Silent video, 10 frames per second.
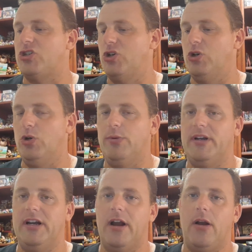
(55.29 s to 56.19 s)
2
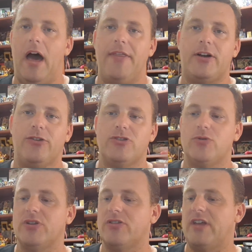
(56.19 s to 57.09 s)
and like other
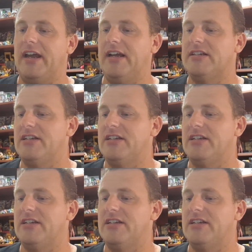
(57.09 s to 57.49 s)
consoles and things,